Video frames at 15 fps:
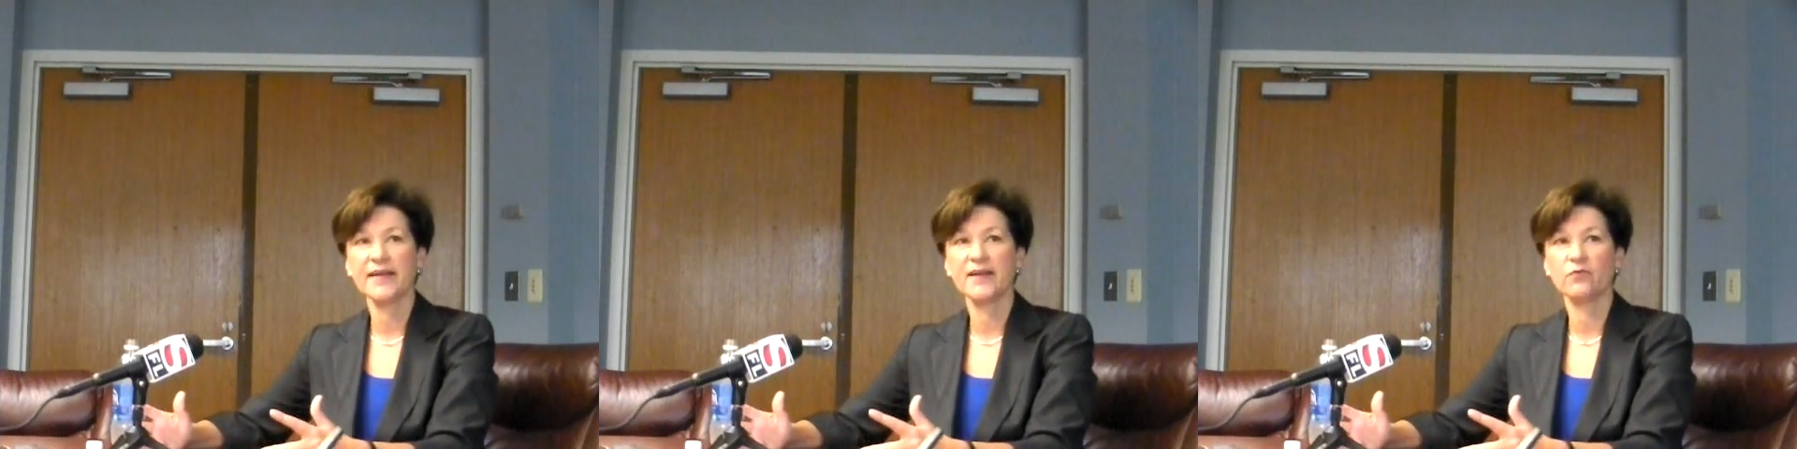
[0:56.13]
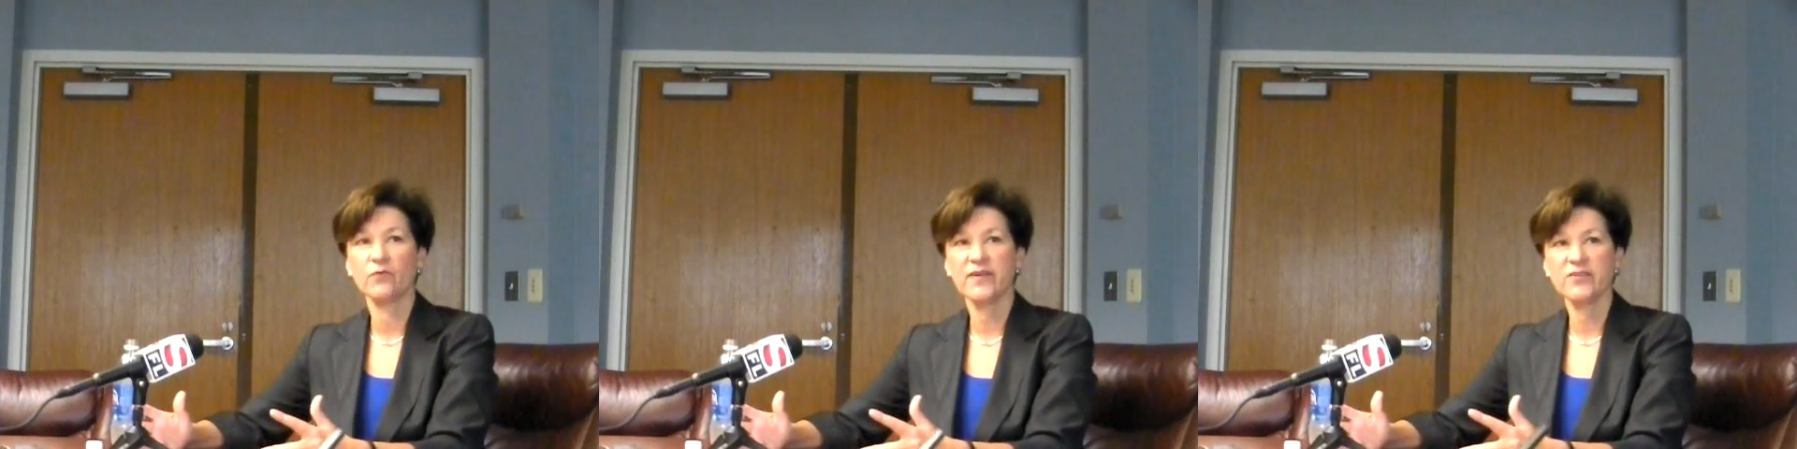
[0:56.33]

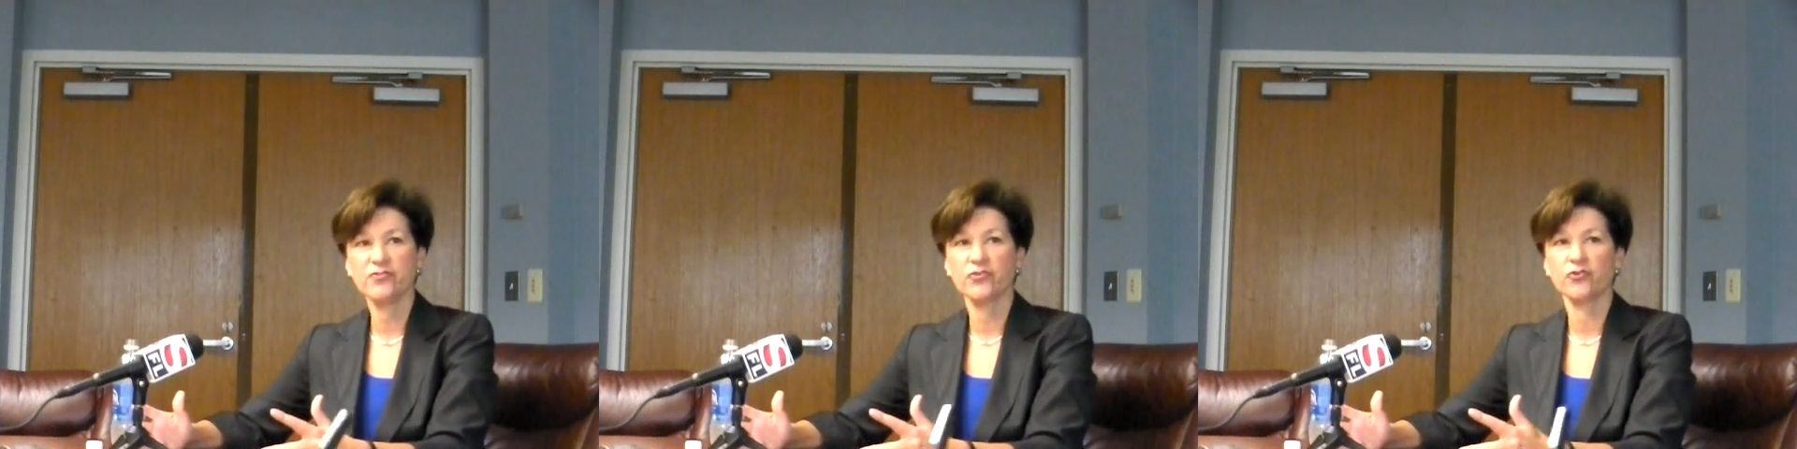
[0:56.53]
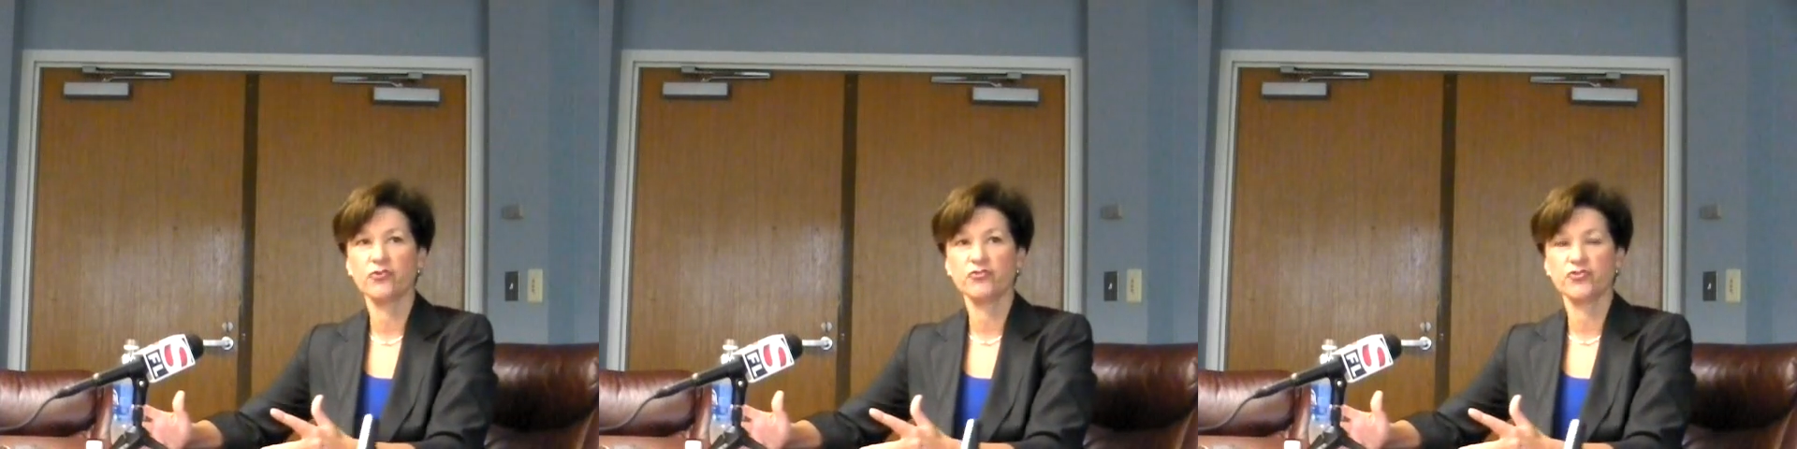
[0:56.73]
and
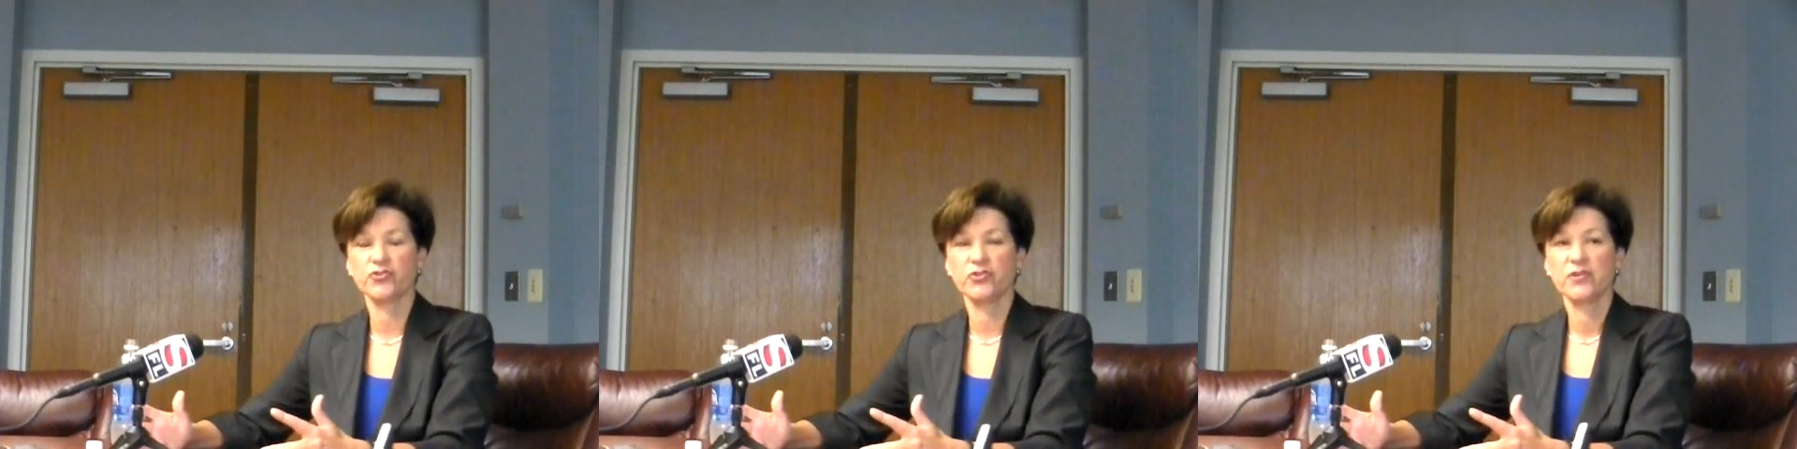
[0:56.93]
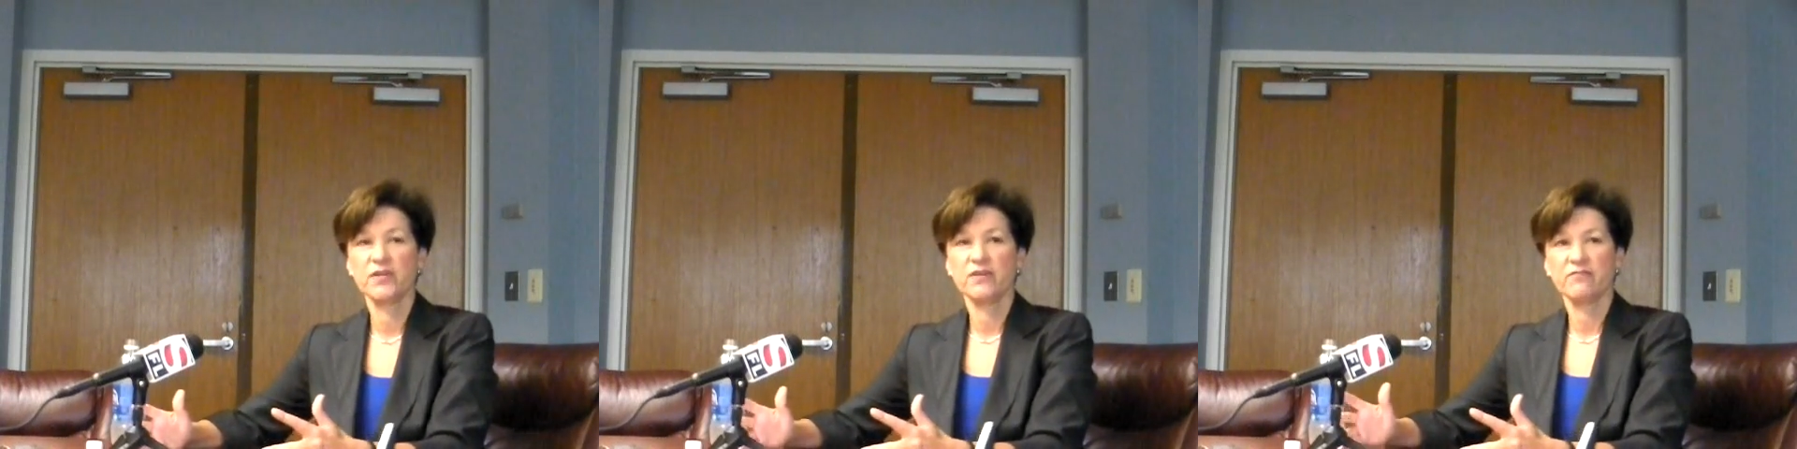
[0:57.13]

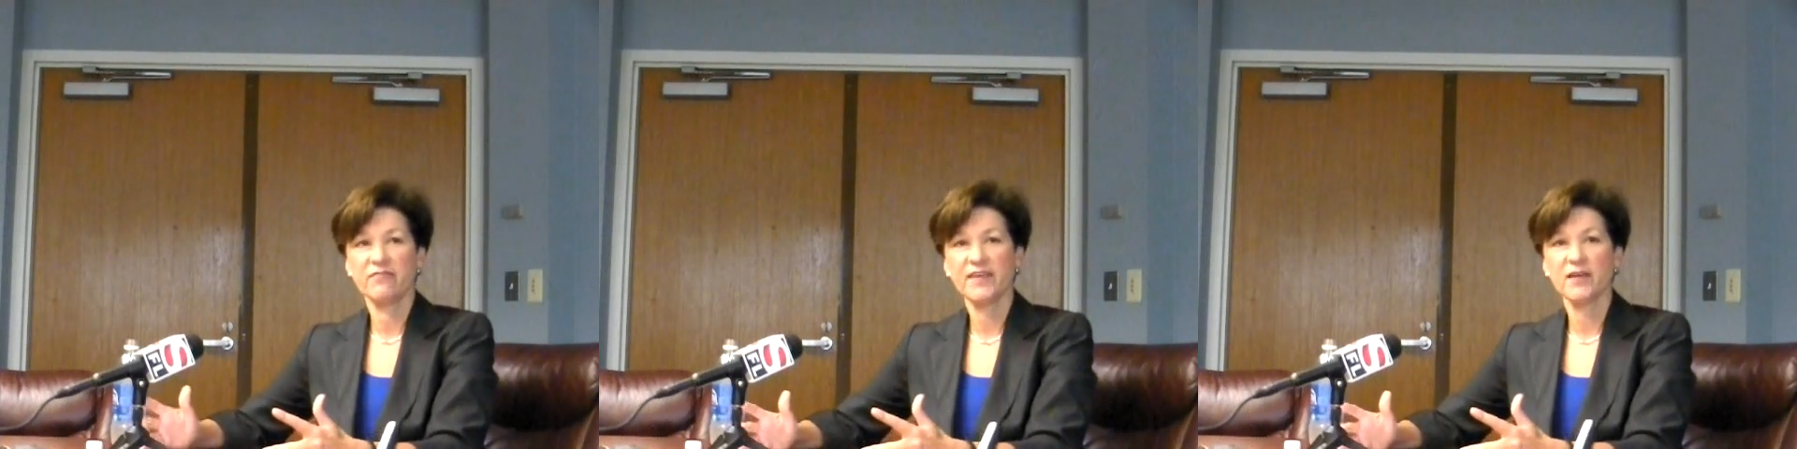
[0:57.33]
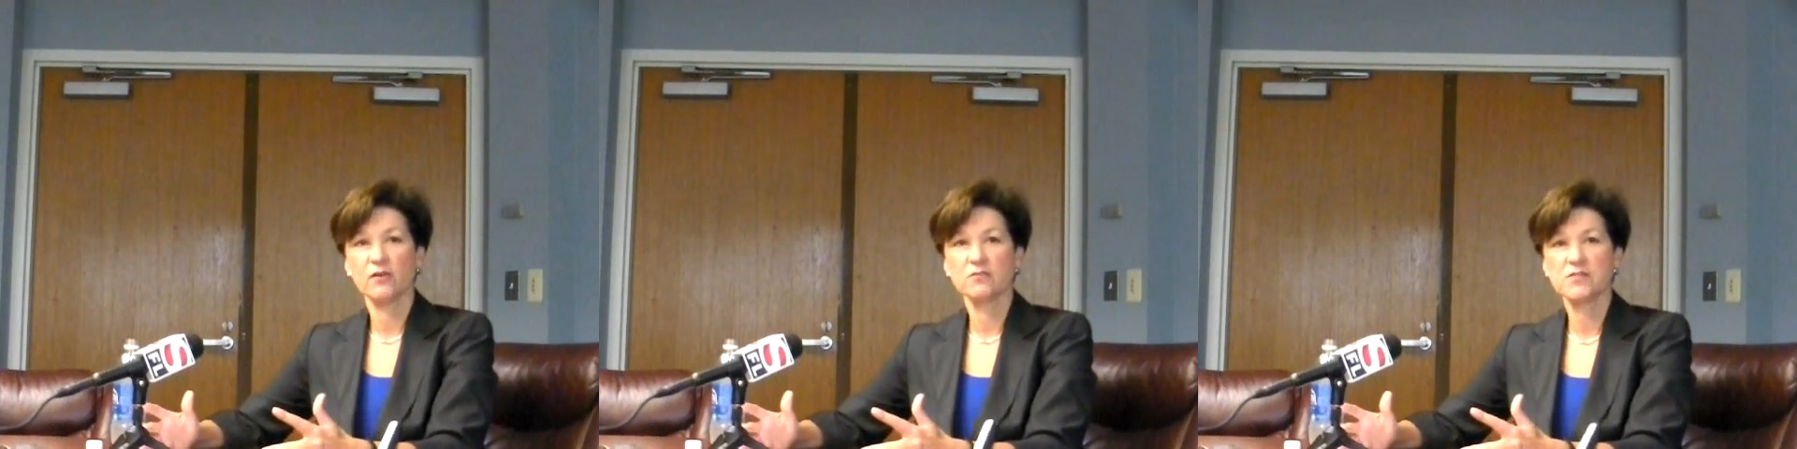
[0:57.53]
research
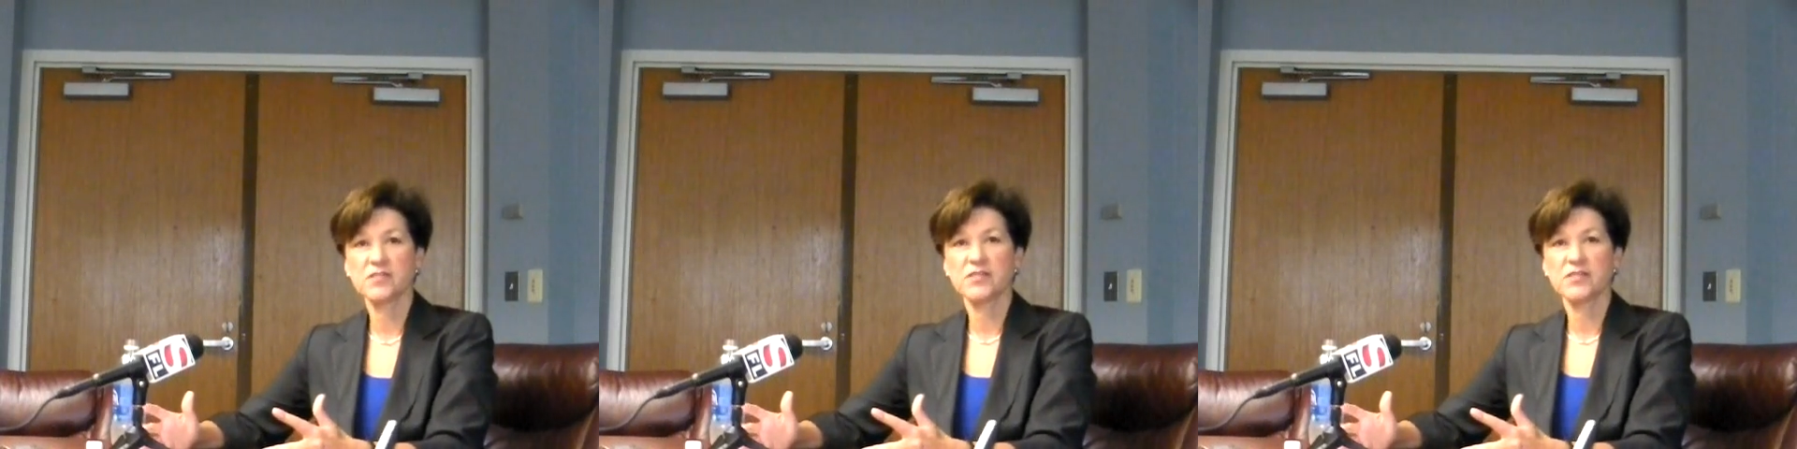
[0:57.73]
fields.